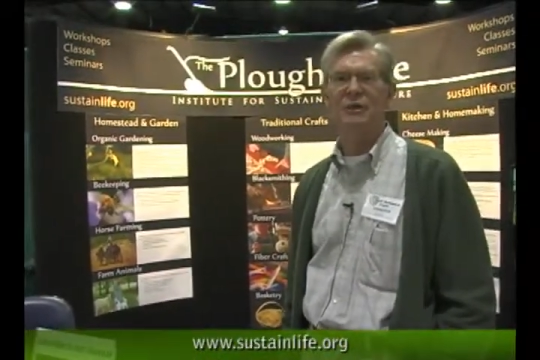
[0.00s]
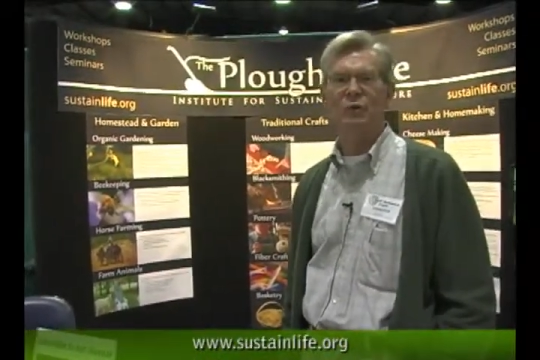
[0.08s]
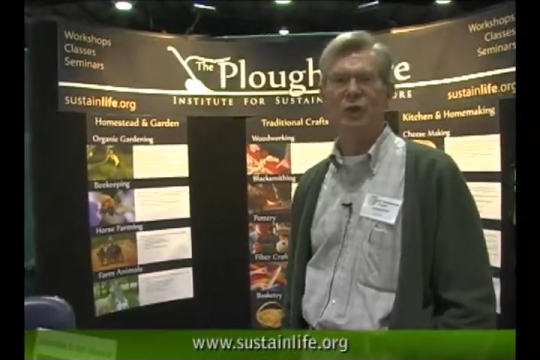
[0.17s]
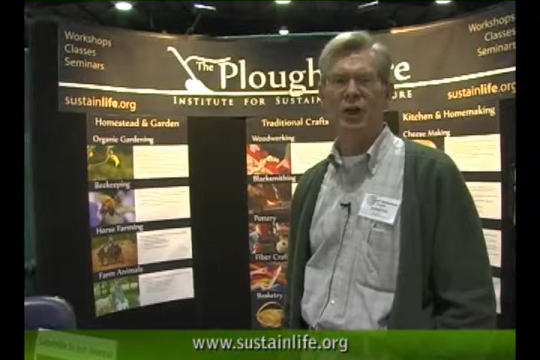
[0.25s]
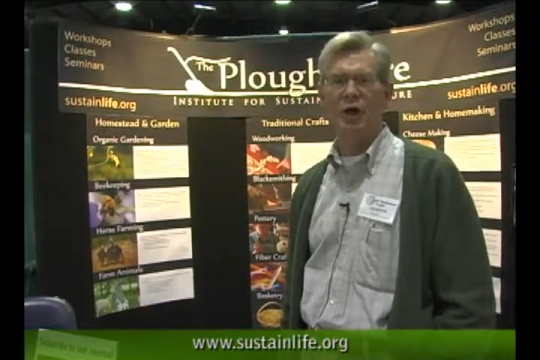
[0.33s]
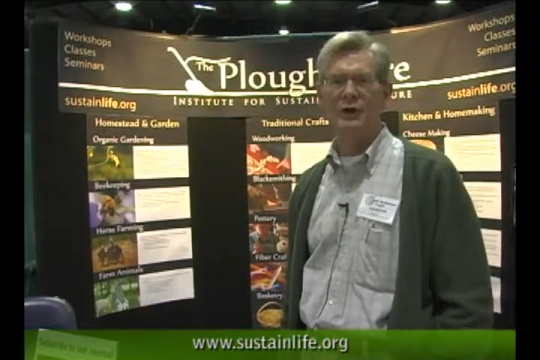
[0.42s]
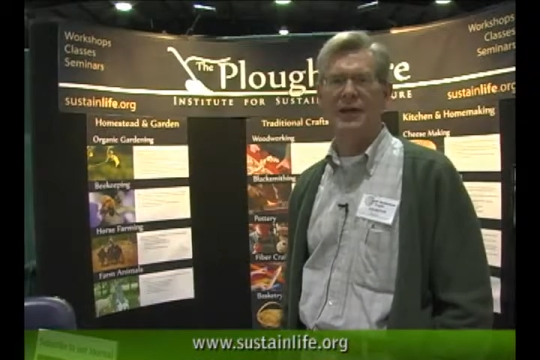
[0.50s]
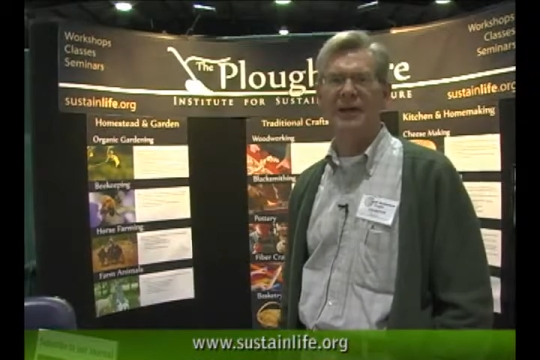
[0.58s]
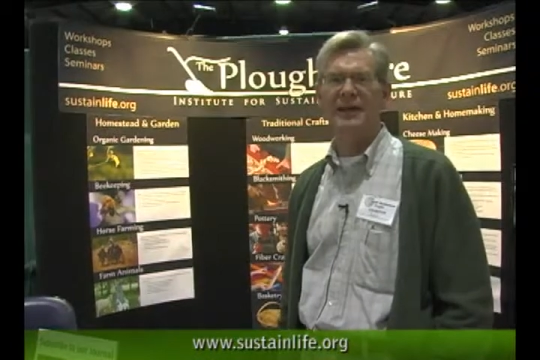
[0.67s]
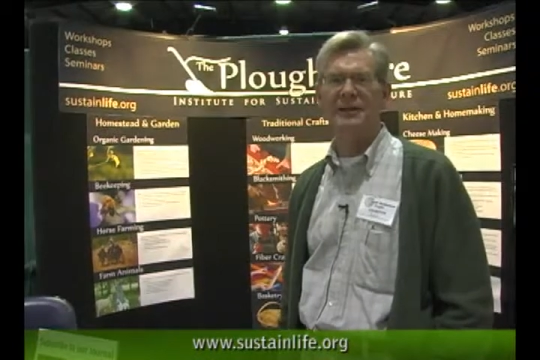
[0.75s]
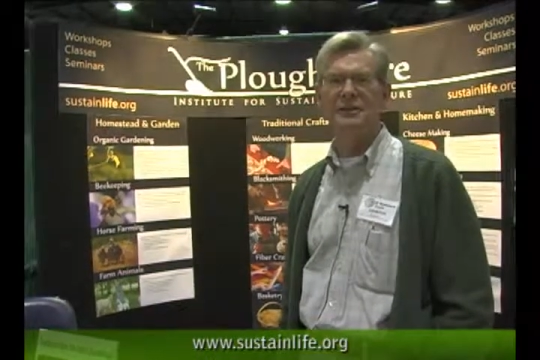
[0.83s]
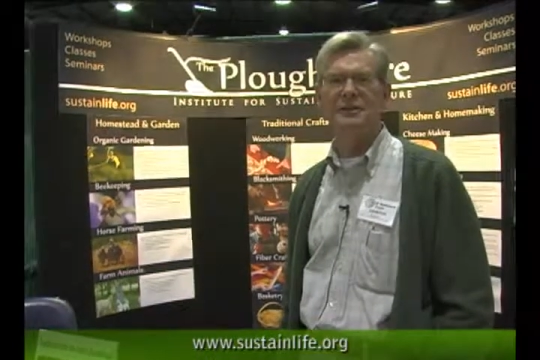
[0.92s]
We're
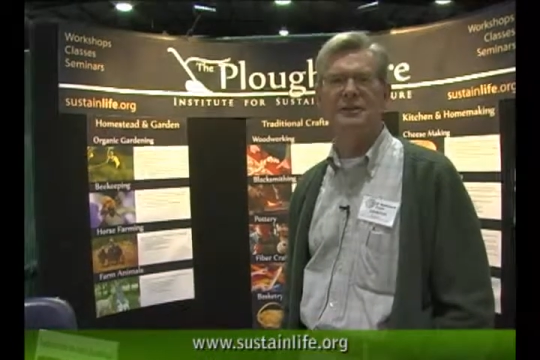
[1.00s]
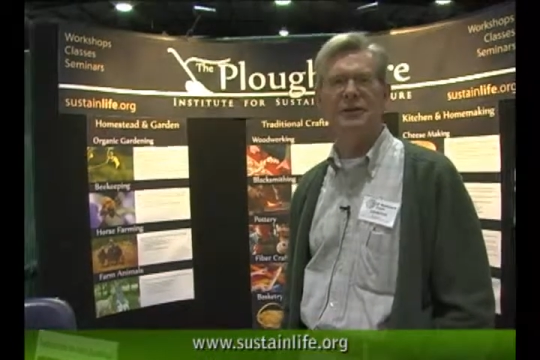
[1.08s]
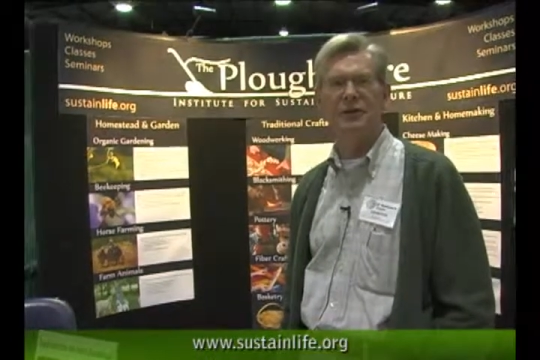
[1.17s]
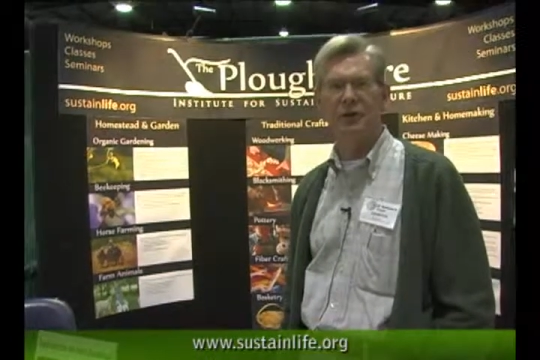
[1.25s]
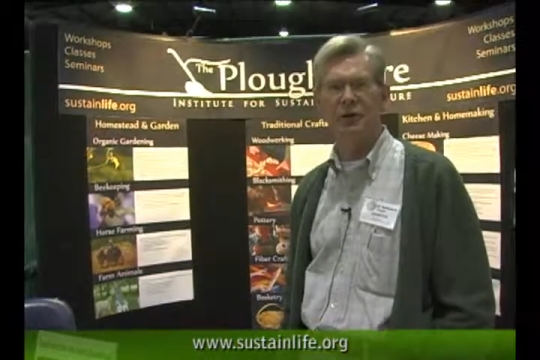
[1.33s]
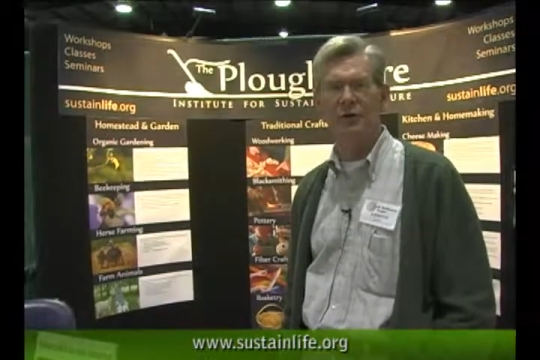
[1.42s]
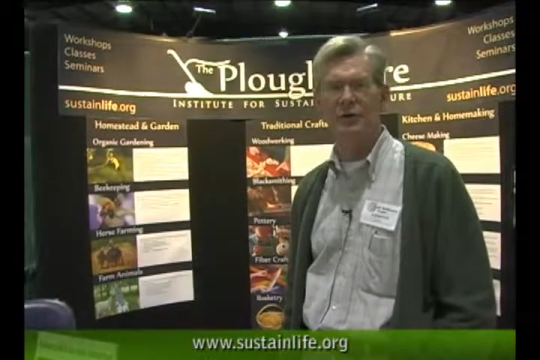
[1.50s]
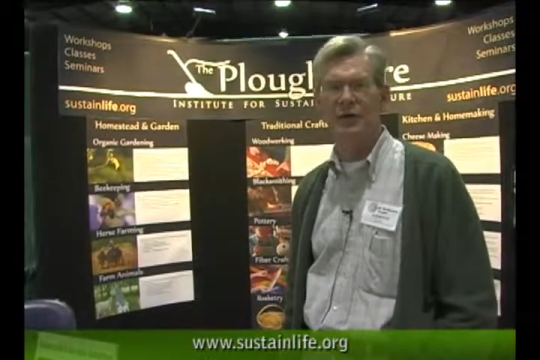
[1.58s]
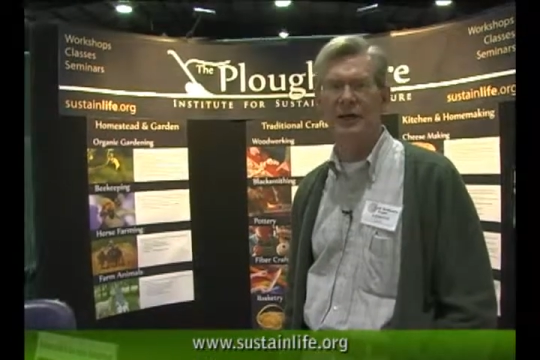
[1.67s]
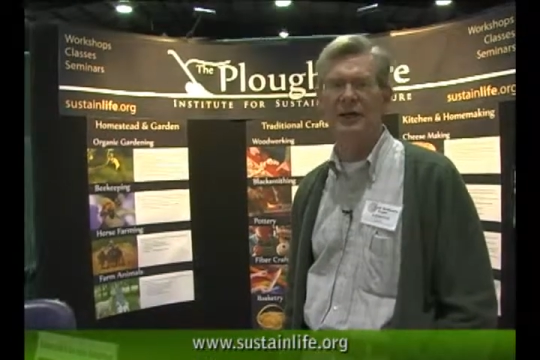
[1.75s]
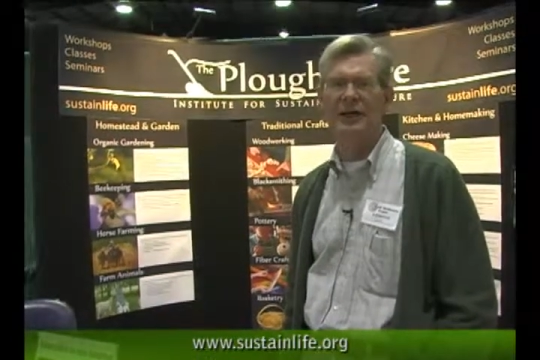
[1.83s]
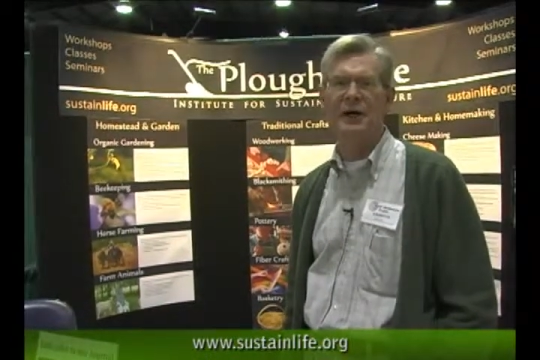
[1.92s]
located near
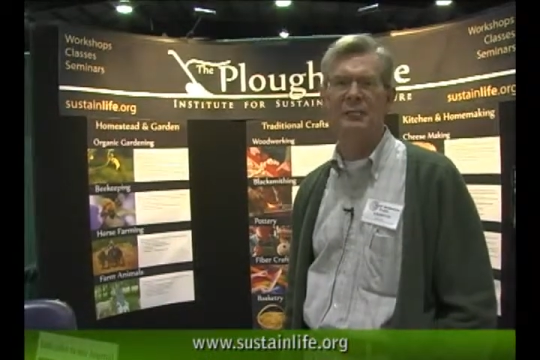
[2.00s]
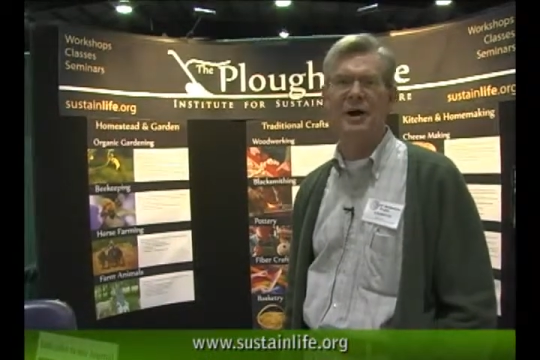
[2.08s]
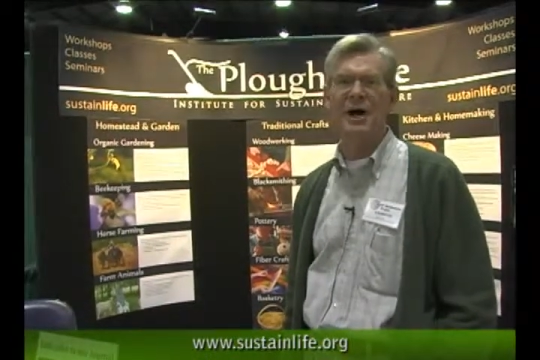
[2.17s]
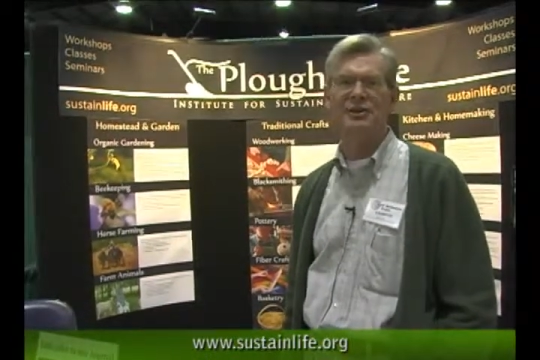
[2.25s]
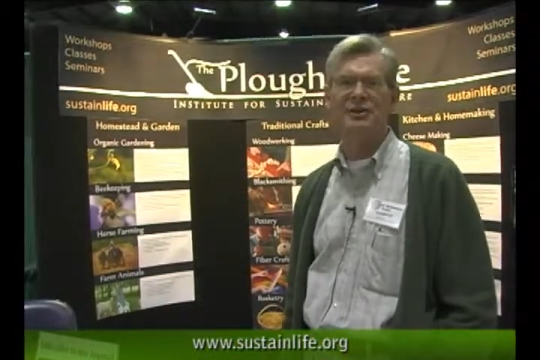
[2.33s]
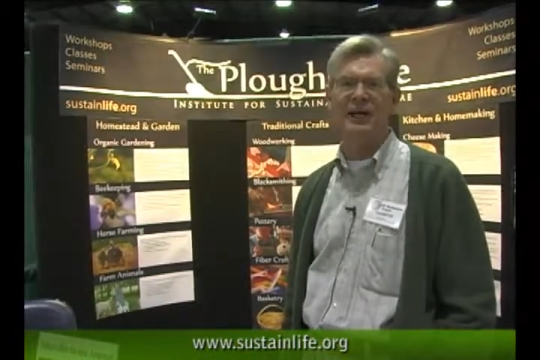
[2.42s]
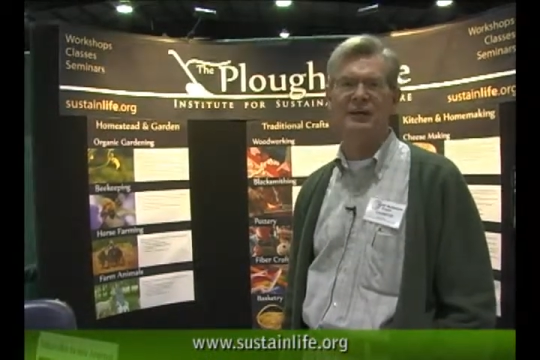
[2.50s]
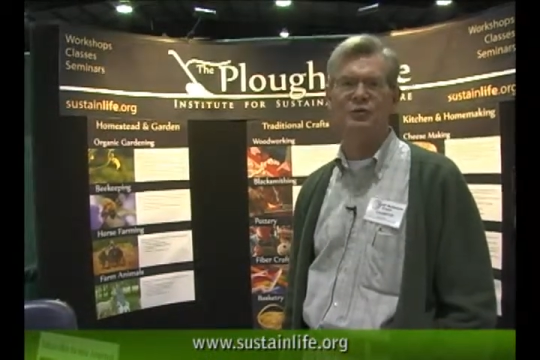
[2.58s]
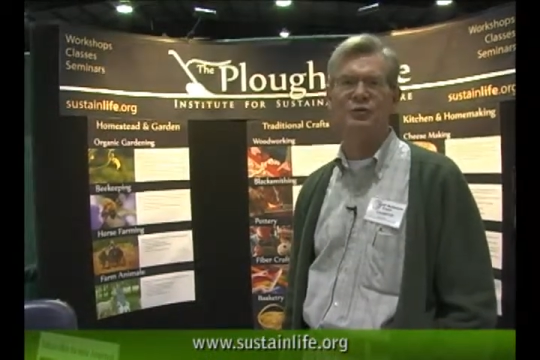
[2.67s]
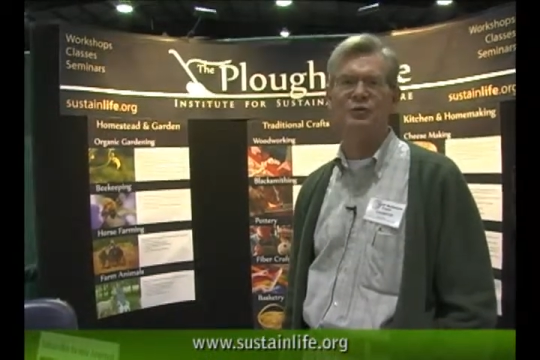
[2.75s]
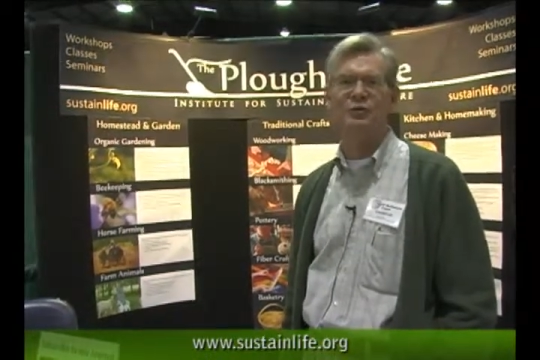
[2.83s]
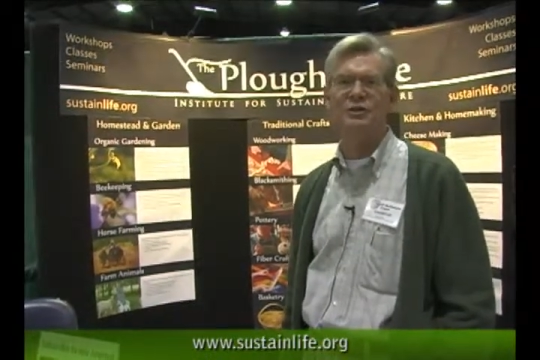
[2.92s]
uh, Elm Mott,
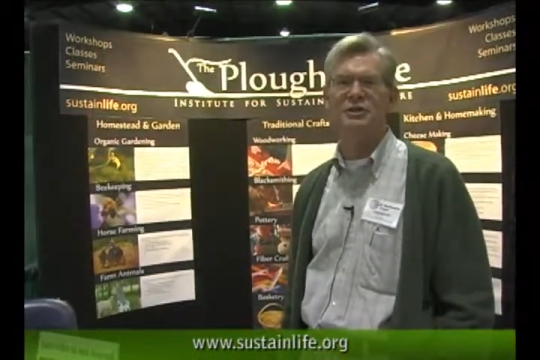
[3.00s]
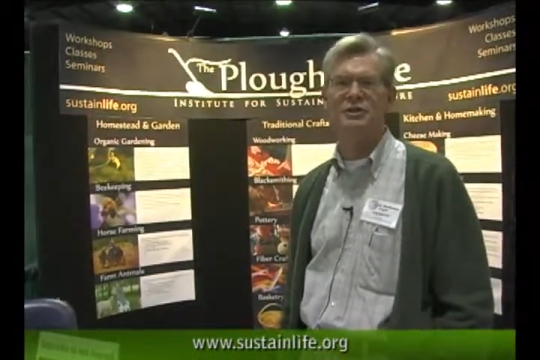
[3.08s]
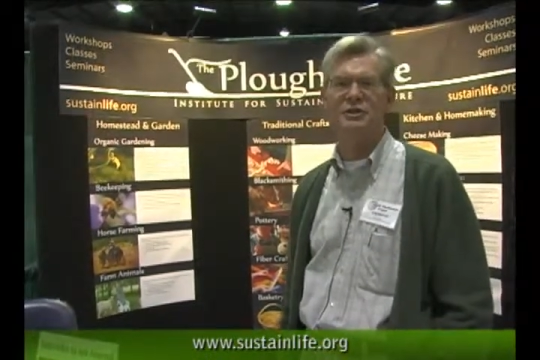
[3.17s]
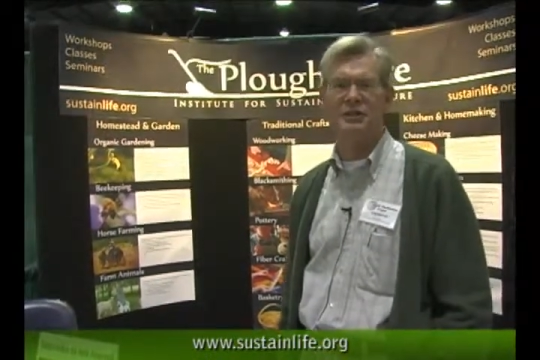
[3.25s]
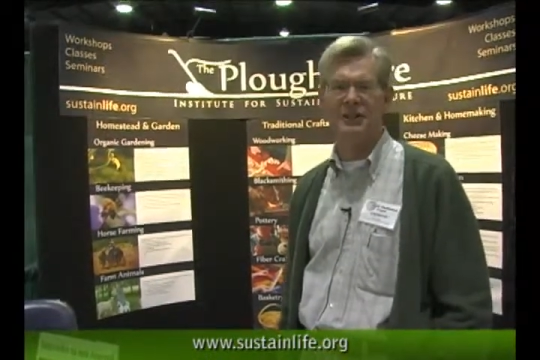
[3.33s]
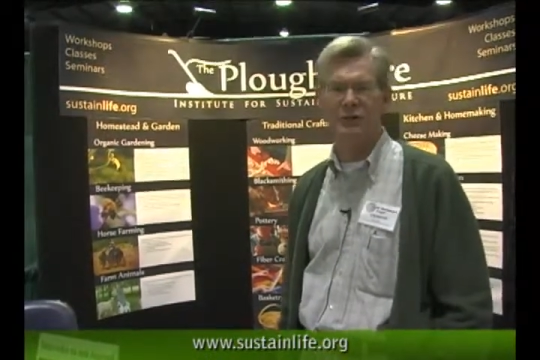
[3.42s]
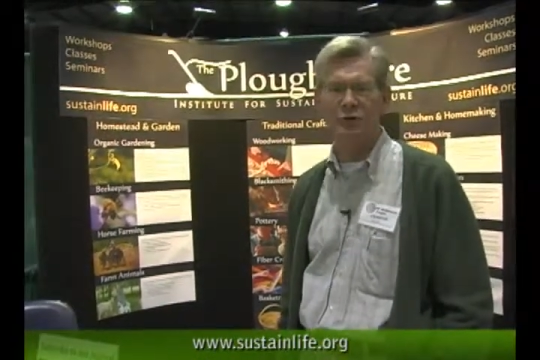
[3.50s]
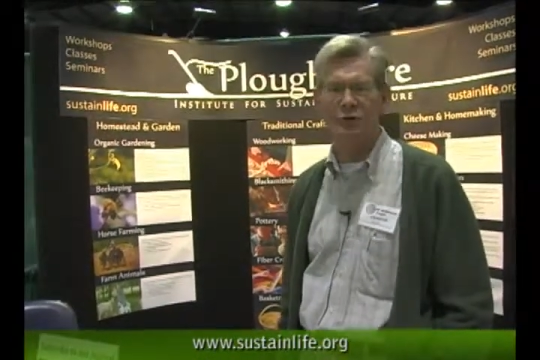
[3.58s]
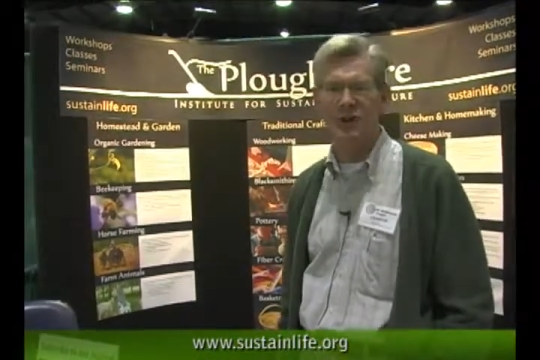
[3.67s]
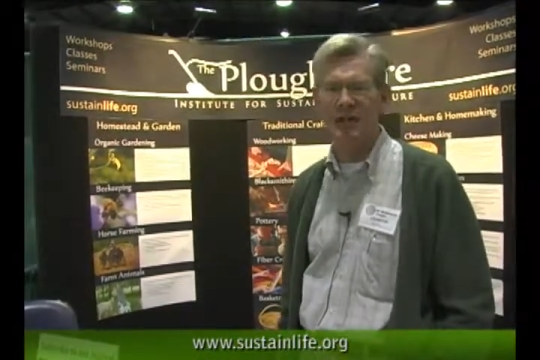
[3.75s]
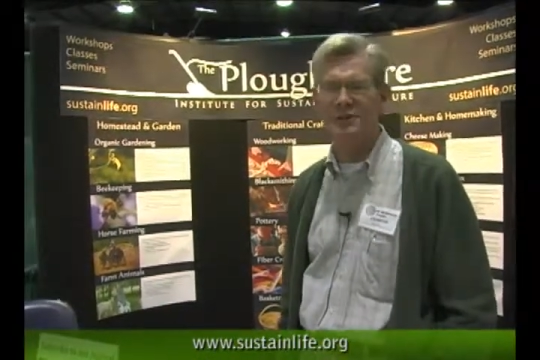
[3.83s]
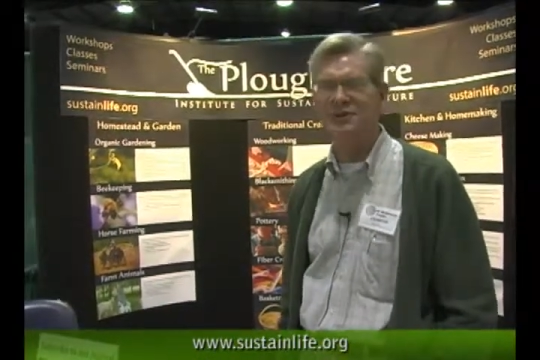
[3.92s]
Texas, which is in central
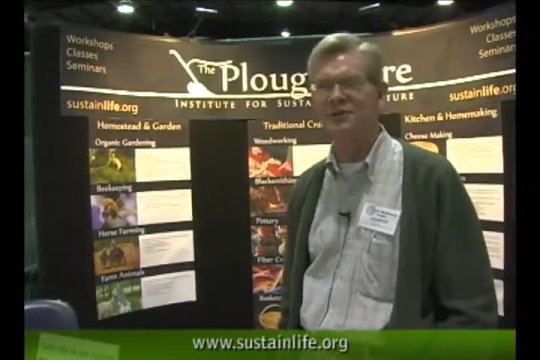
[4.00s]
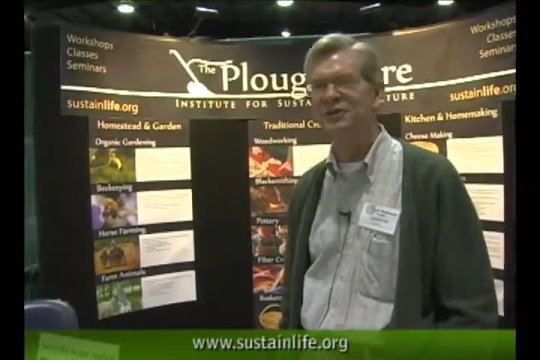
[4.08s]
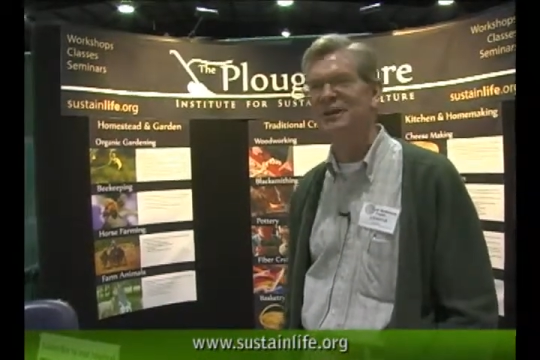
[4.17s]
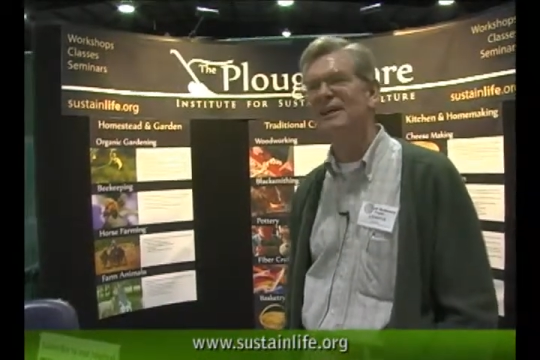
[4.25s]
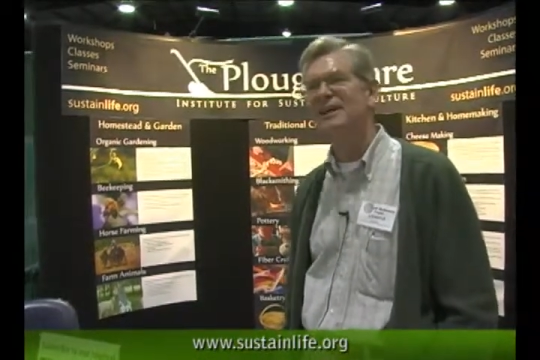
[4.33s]
Texas.